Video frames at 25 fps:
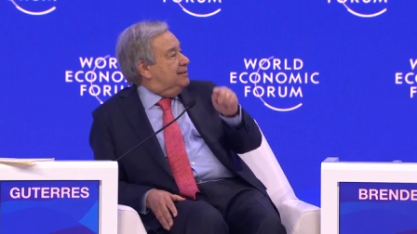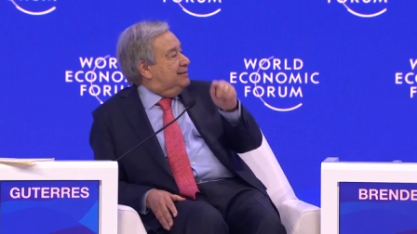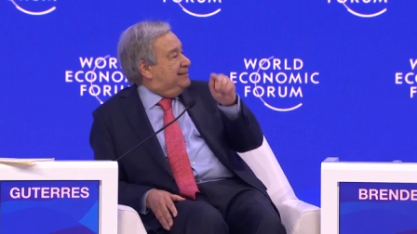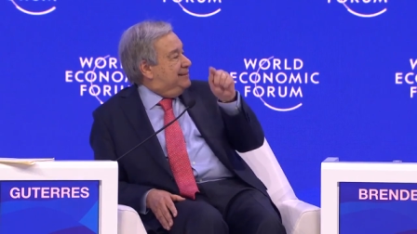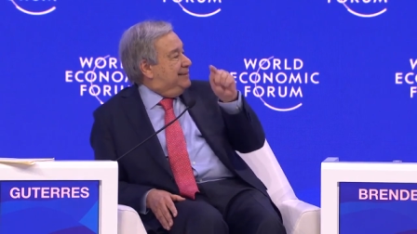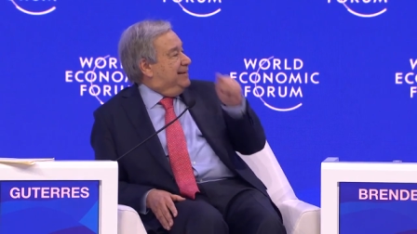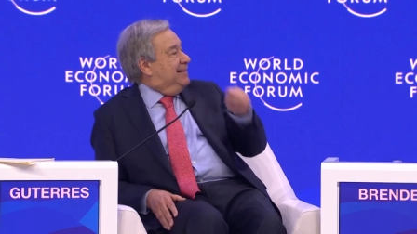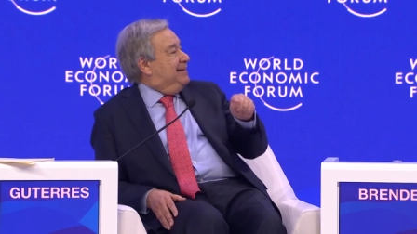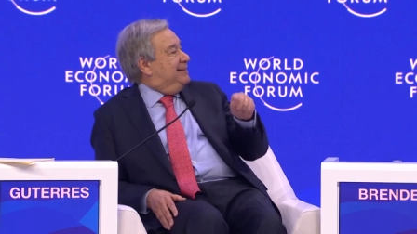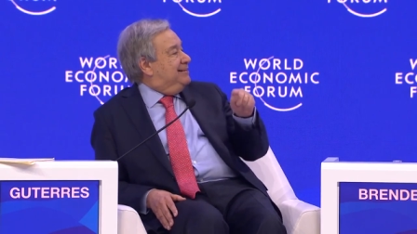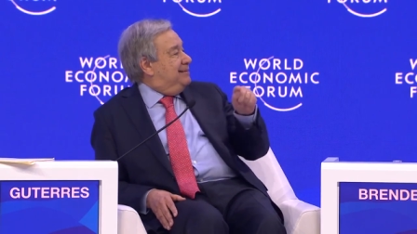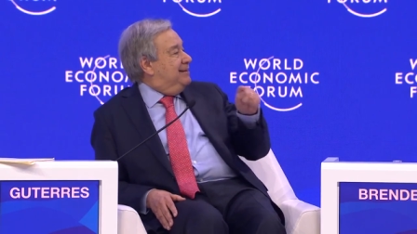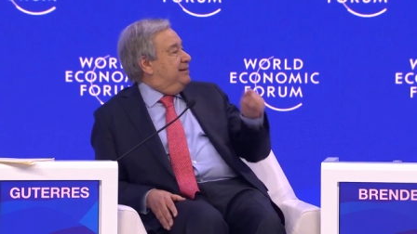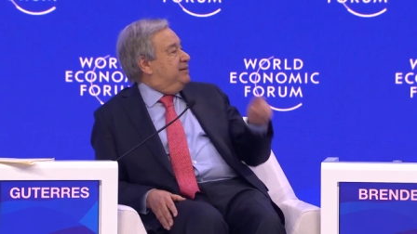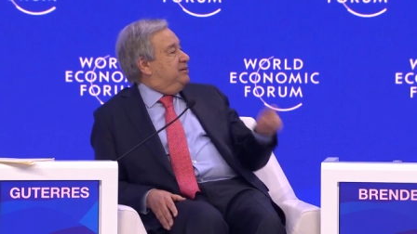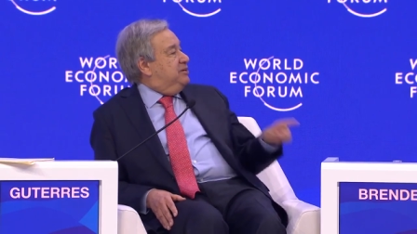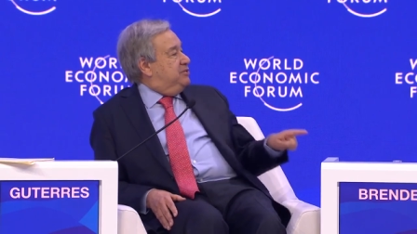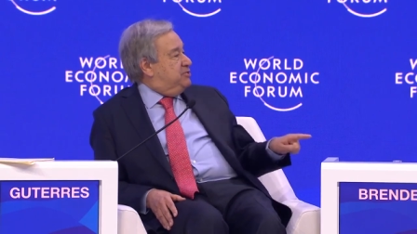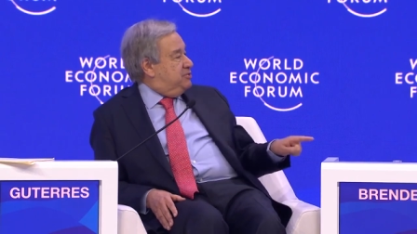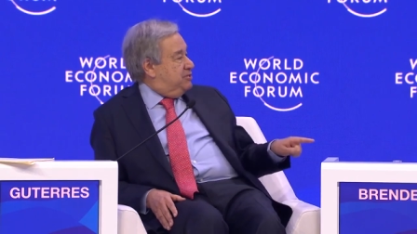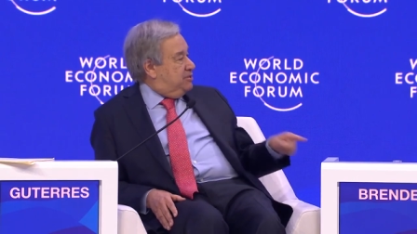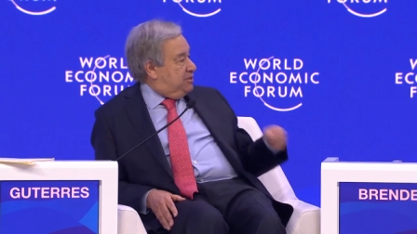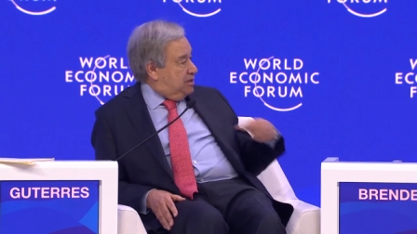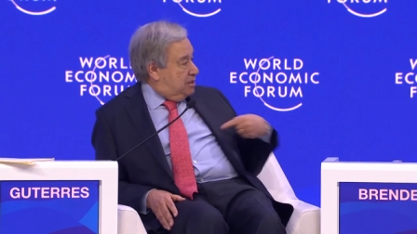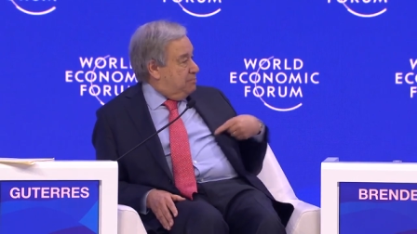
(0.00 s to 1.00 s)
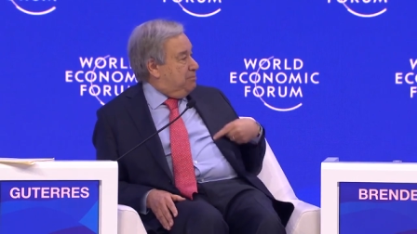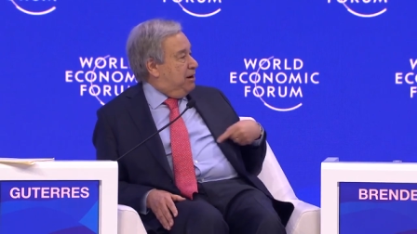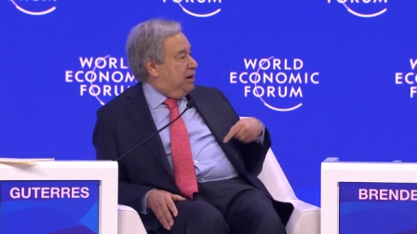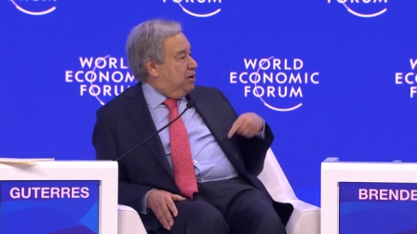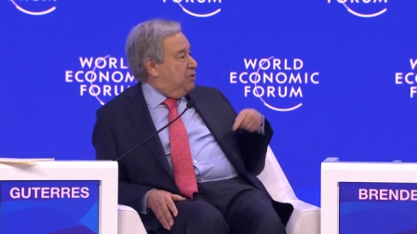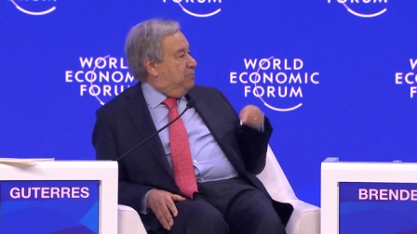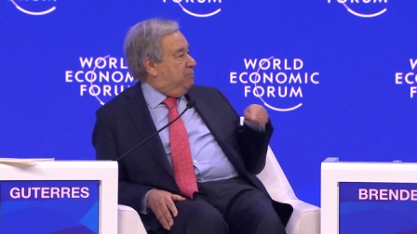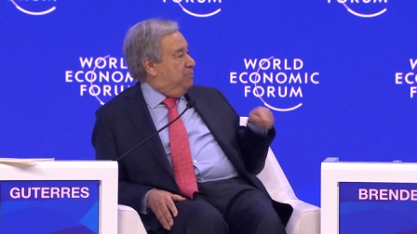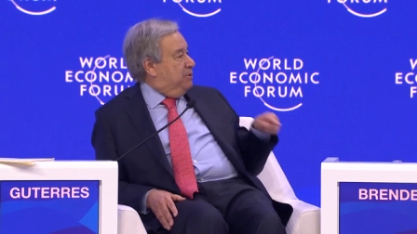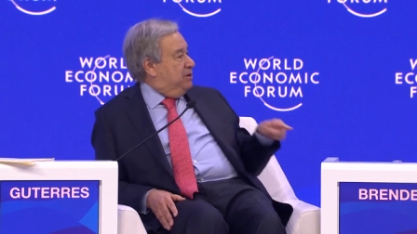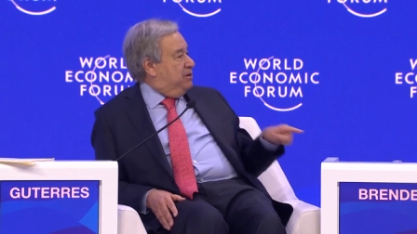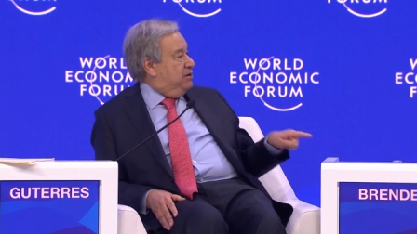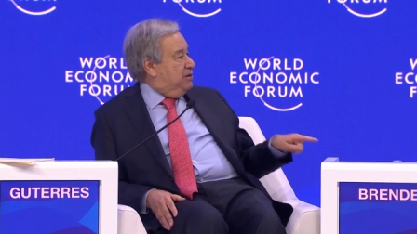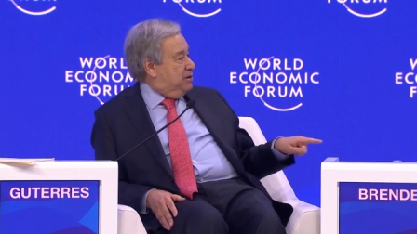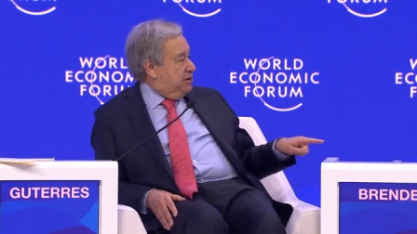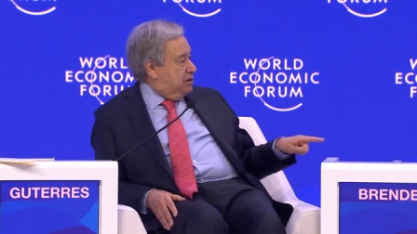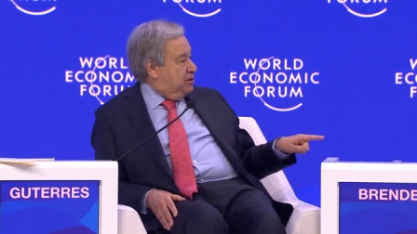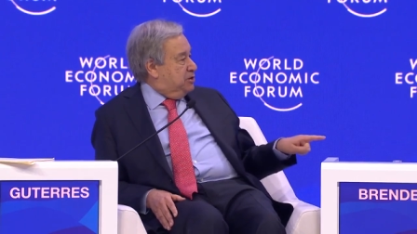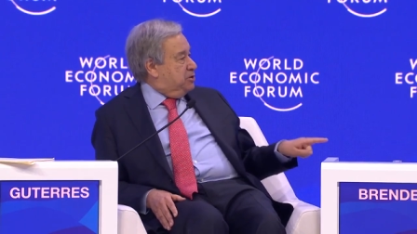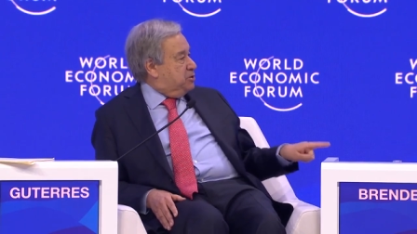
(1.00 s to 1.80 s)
then there is, in my opinion, a